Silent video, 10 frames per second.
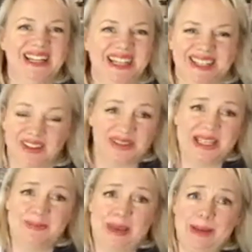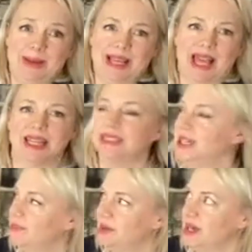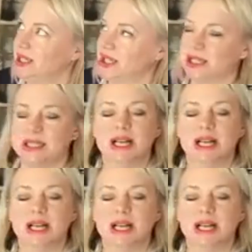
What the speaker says: I'll see people again. It'll be amazing.